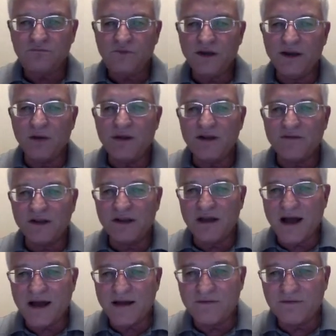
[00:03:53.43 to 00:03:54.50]
Now we have a
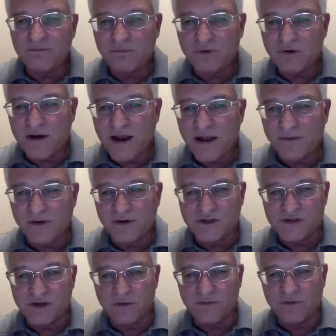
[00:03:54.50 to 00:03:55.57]
lot of parameters
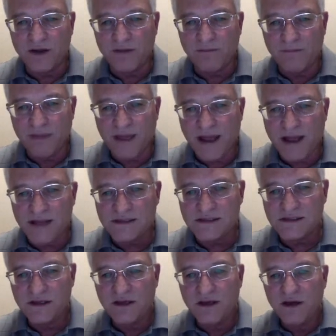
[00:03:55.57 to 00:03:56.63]
here. We've got
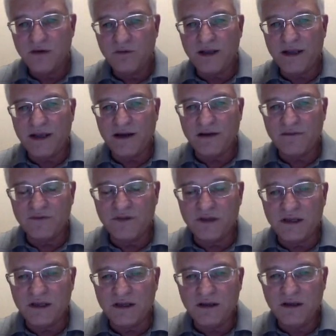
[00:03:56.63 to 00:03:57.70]
mass, we have
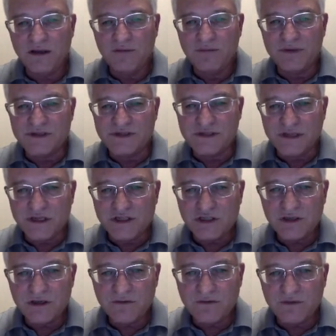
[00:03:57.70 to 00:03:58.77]
the
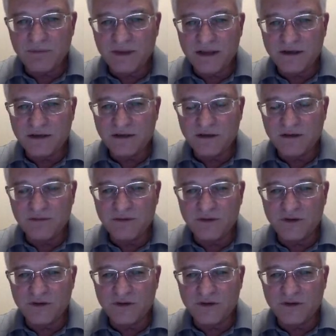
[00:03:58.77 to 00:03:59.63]
position of the pendulum in the